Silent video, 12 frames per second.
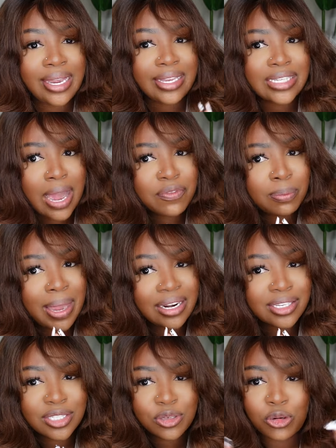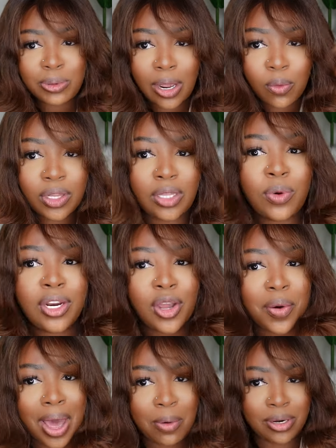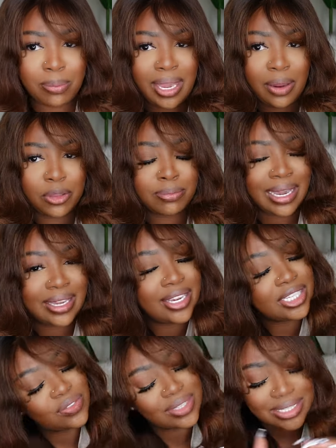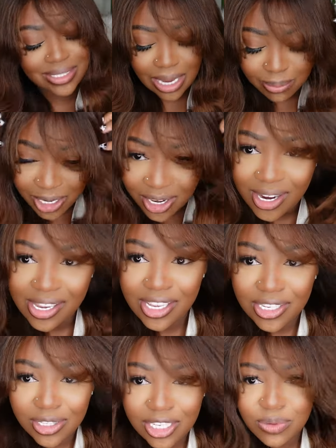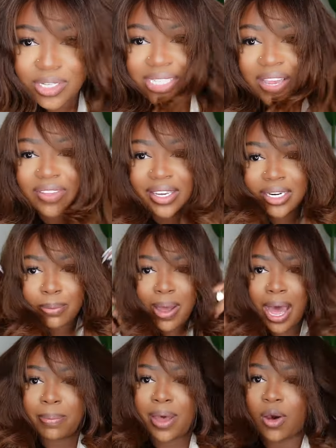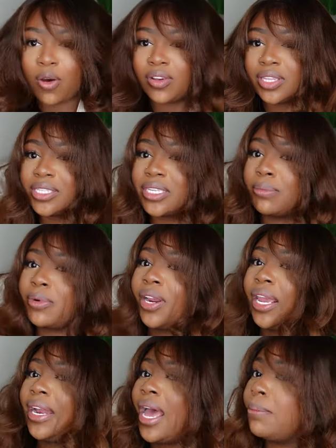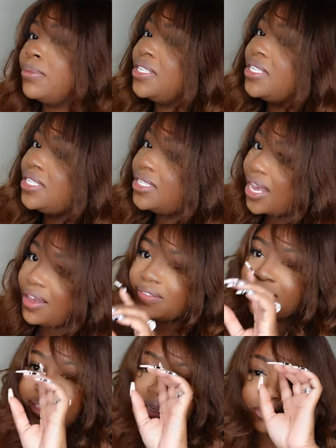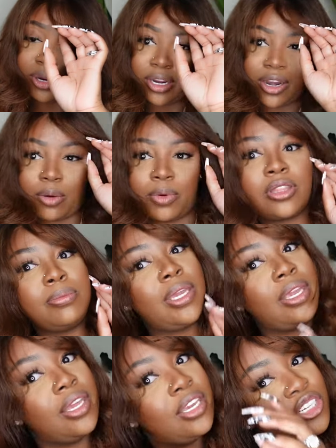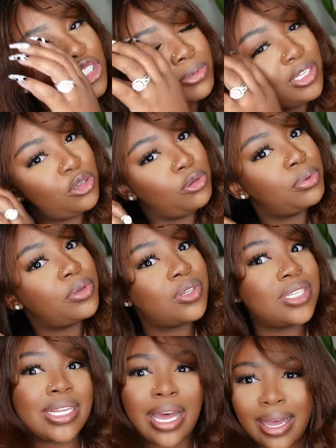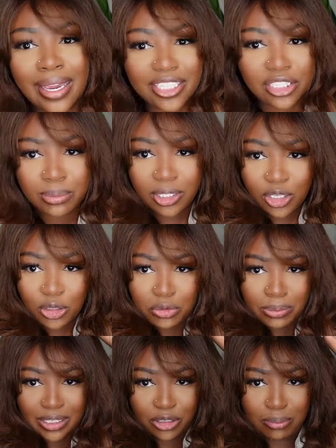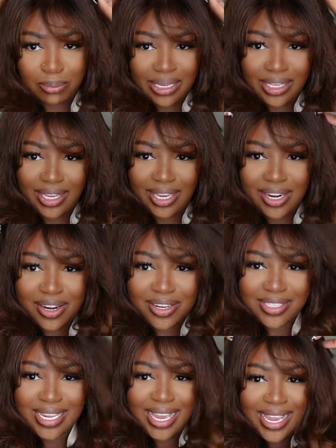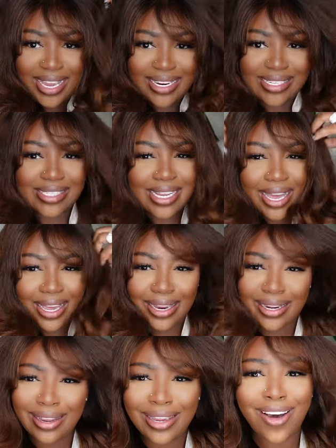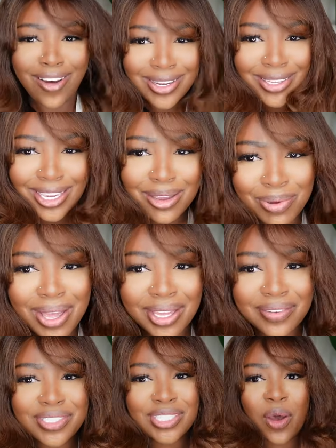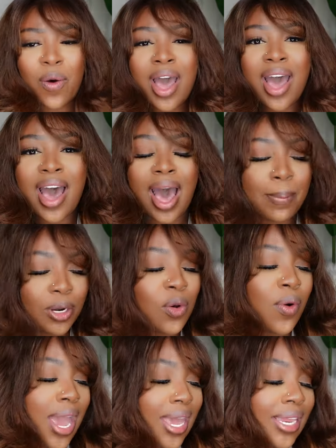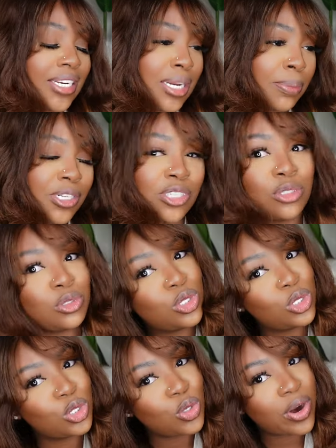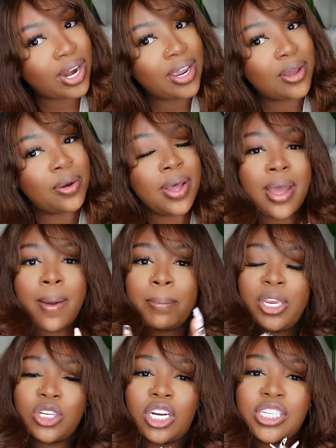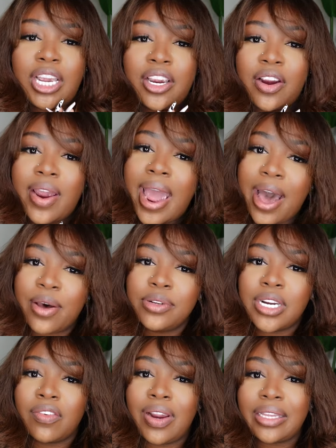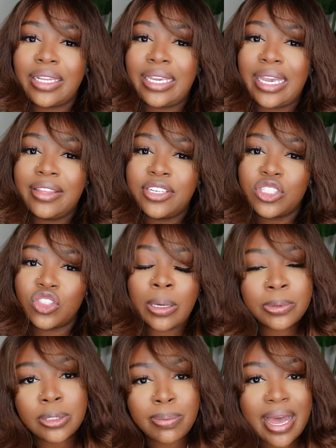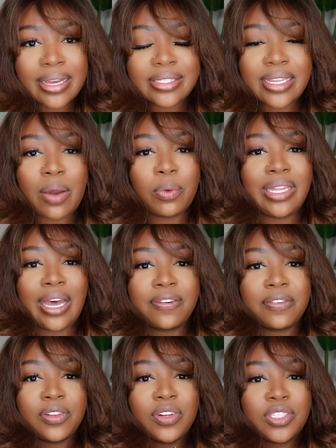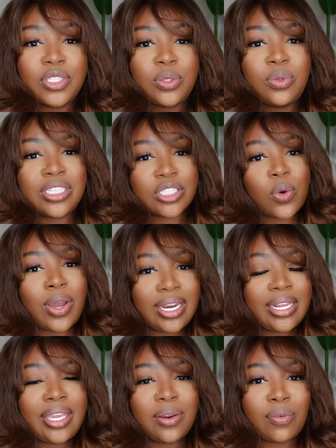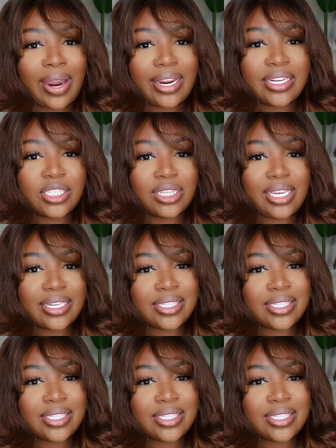It's time for back to school, but I really want to go out with a bang with my kids for the summer. So this one is definitely going to pop out over the summer, and I'm definitely bringing her with me. She'll be cute poolside. She'll be cute with my little Mickey ears inside all of the above. So I'm gonna go ahead and jump into the tutorial. Be sure to check her out, direct link in the description box. And without further ado, let's go ahead and get right into the